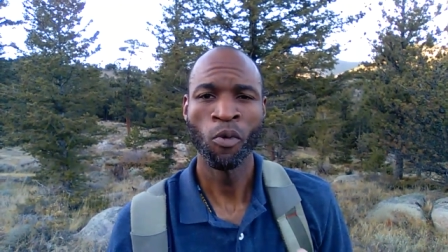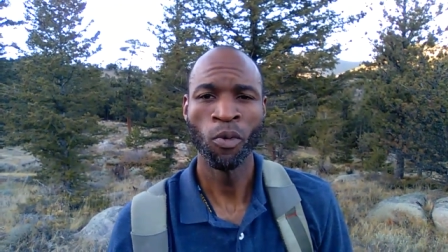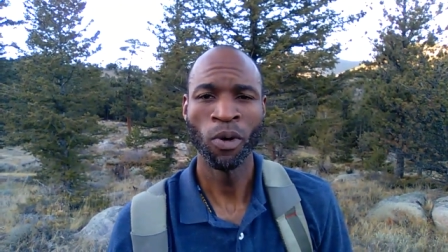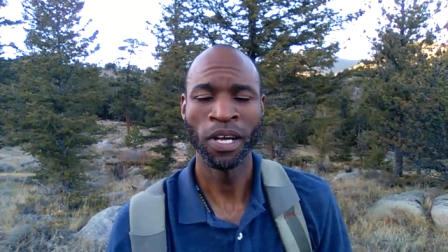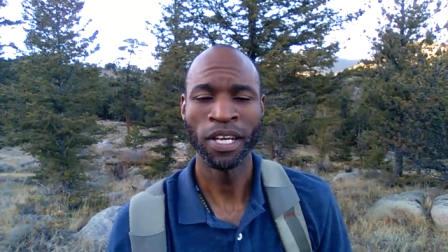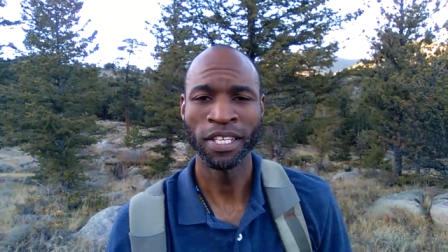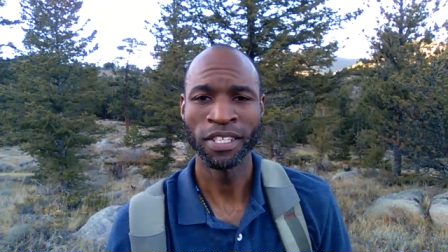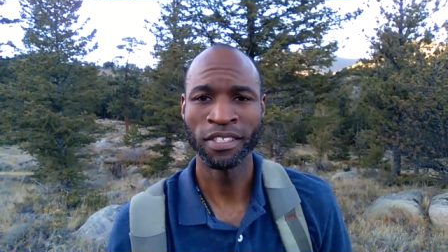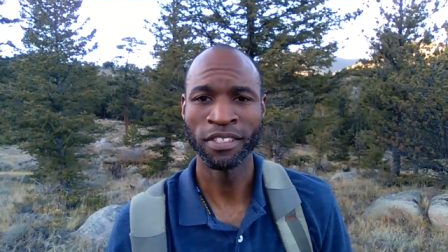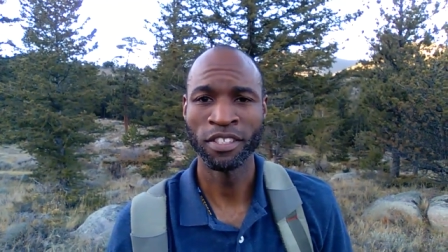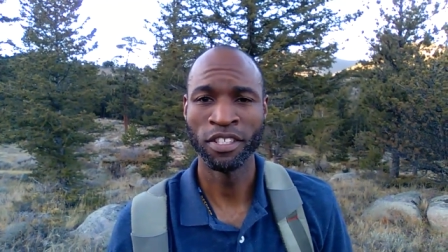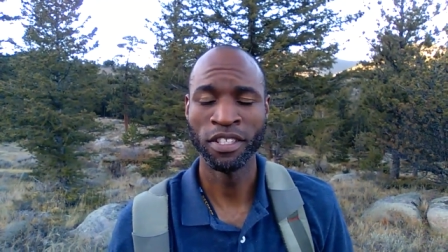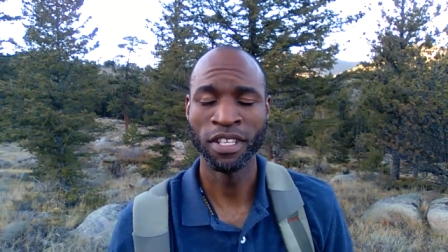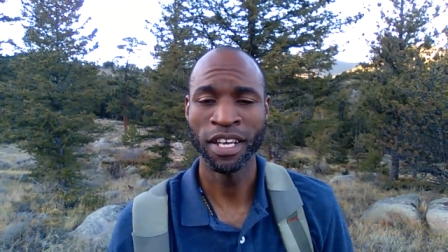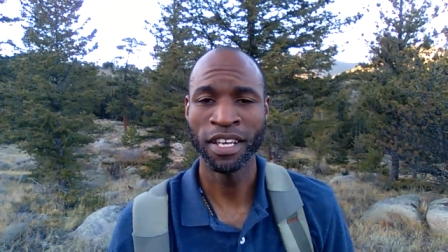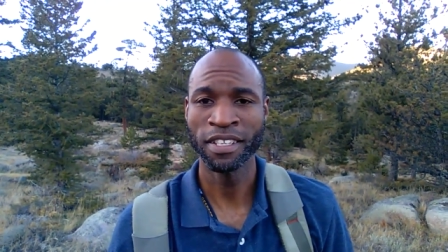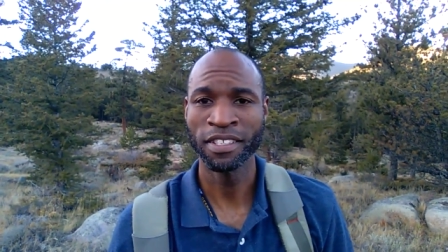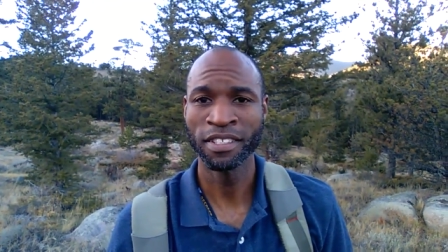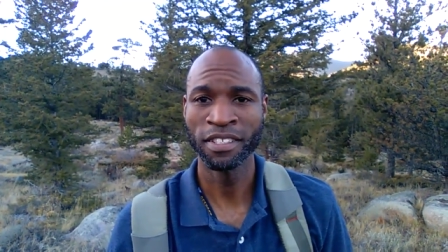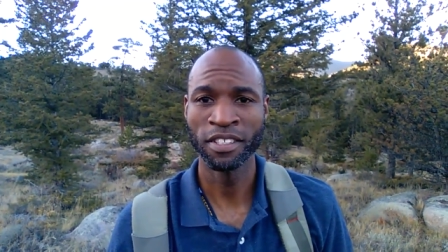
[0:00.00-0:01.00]
was,
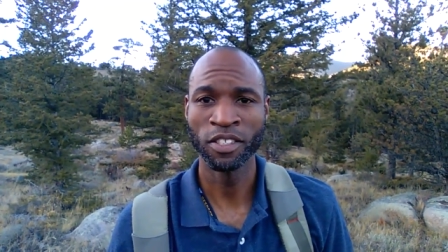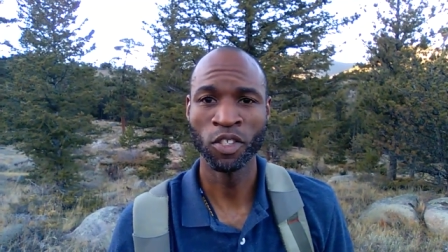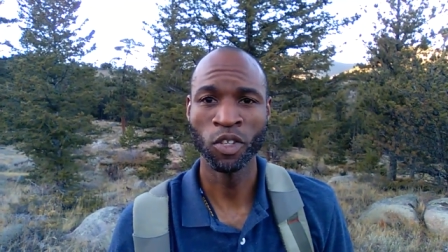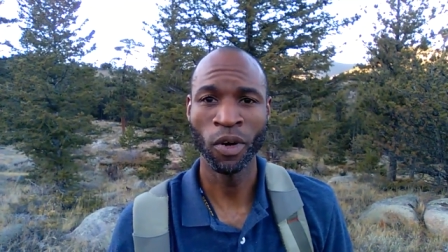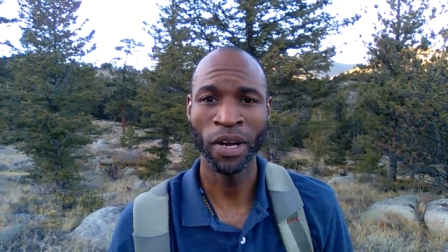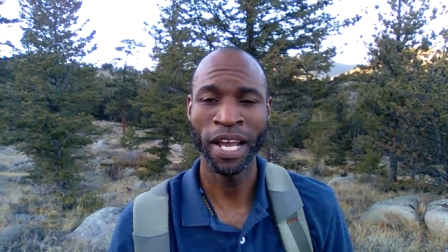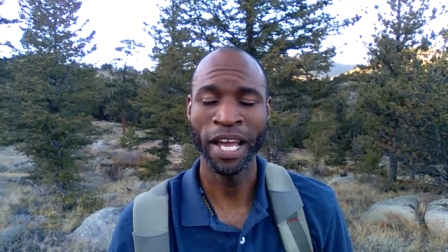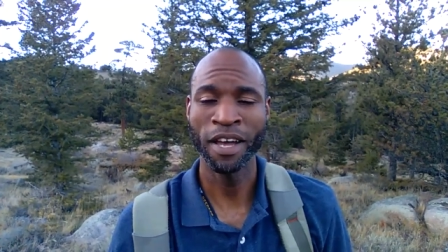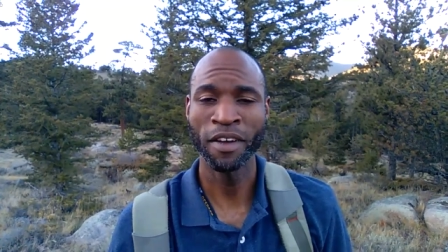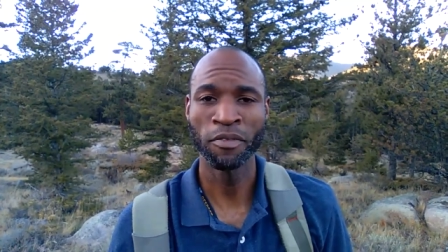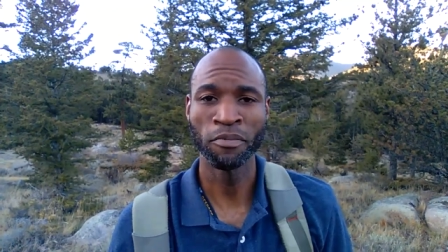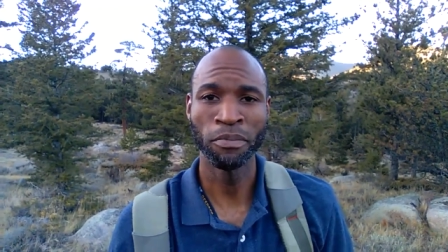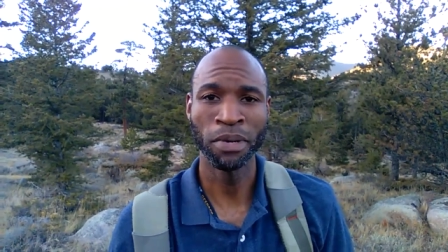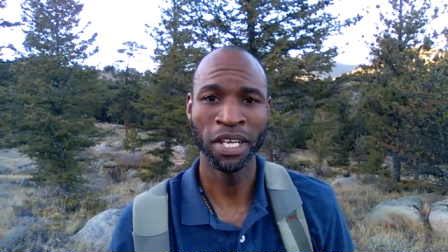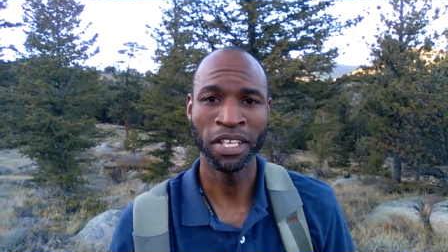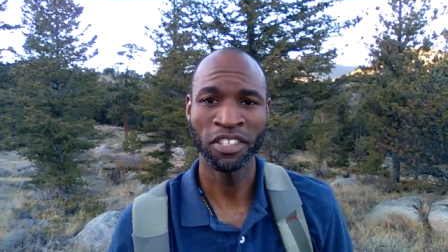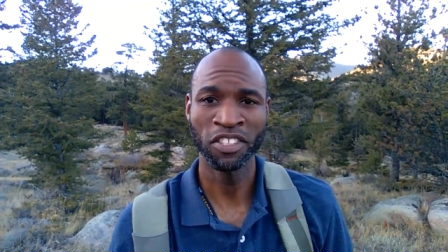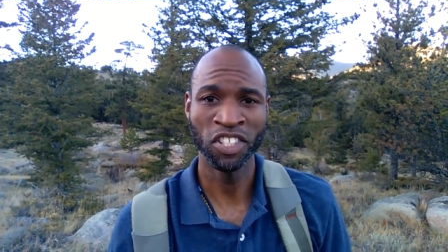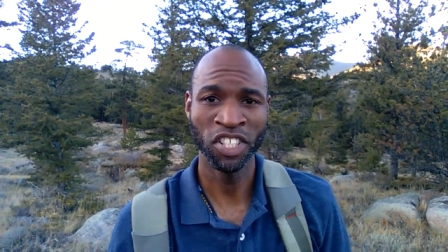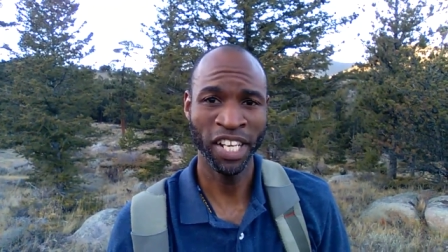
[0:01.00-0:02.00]
does Greyhound
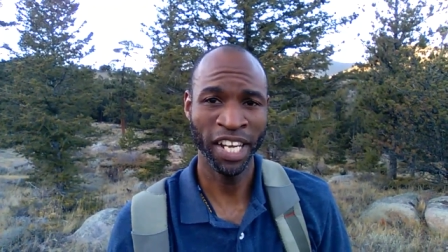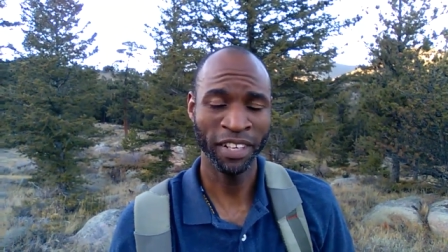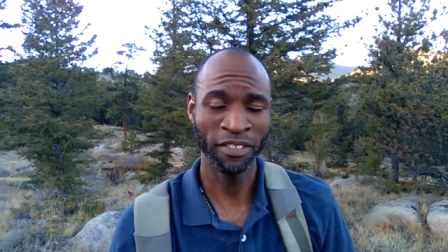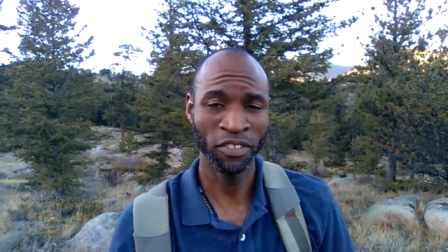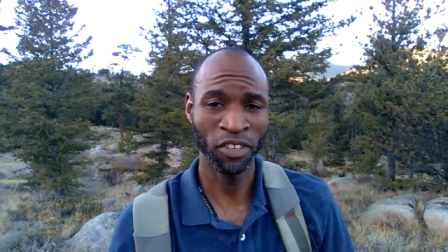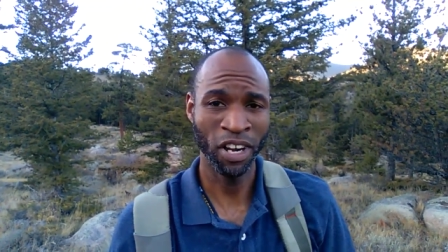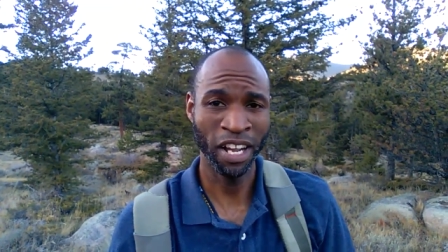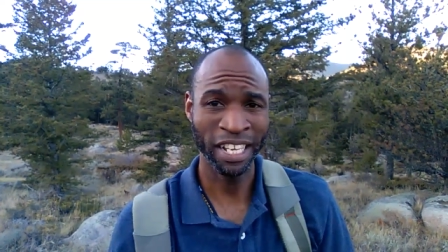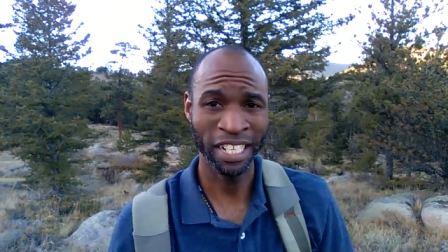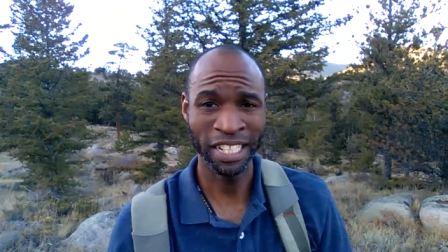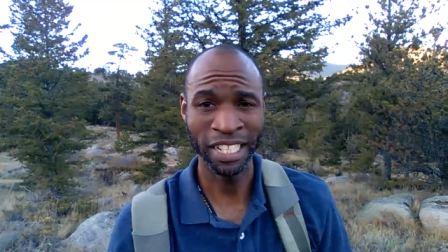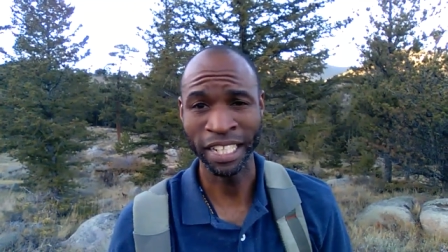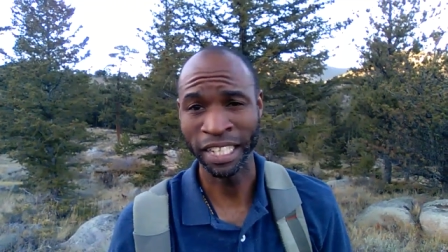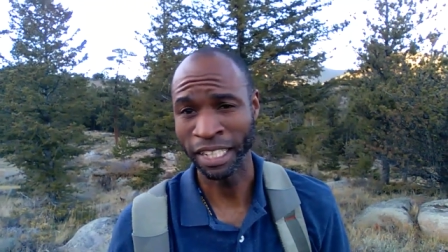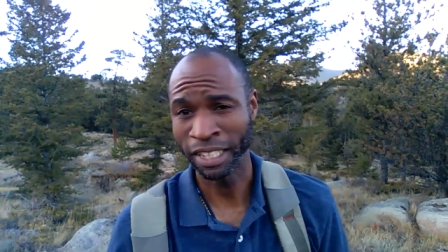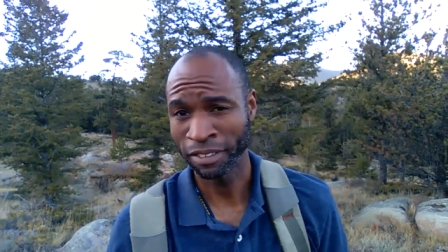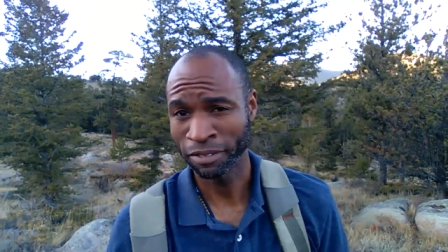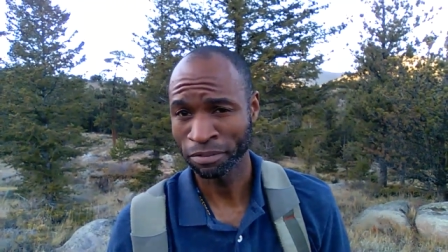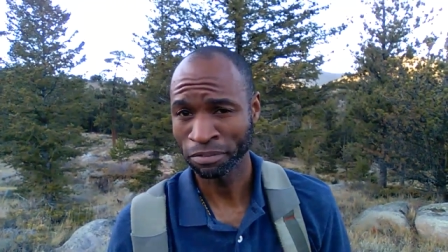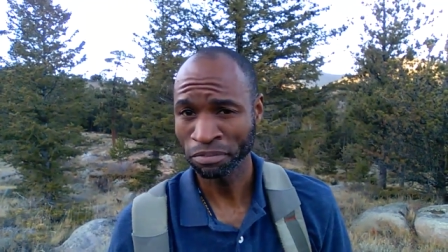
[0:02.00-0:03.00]
bus check for
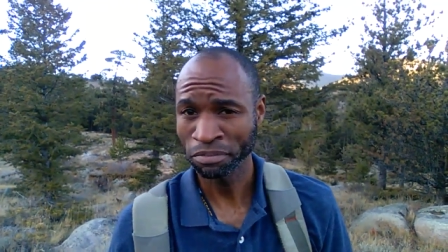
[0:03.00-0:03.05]
ID?